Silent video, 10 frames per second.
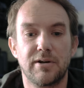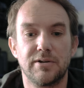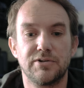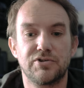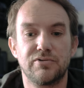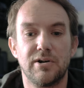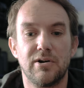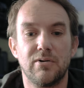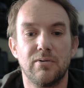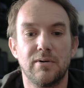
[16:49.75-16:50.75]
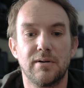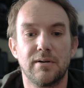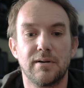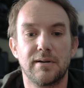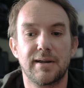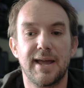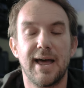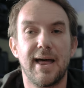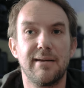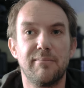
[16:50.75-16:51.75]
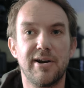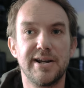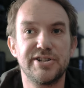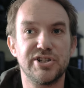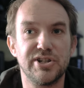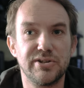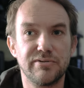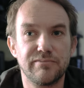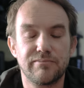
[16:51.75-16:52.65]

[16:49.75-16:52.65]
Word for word: control calibration.